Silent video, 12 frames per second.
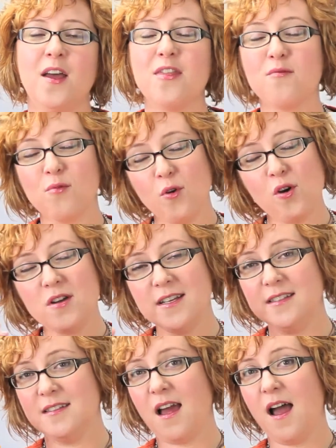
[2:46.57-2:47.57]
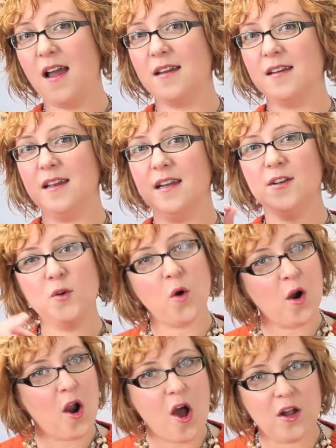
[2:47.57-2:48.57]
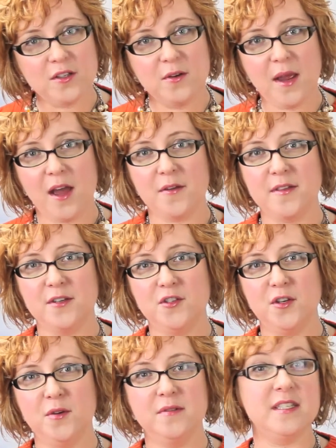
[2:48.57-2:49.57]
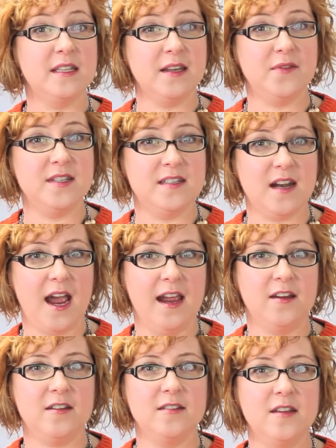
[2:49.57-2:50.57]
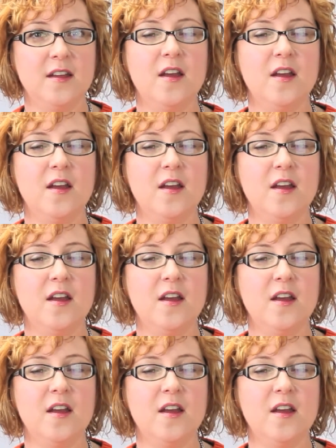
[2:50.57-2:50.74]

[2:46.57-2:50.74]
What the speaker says: The rule is not ignore all new health issues and live in denial.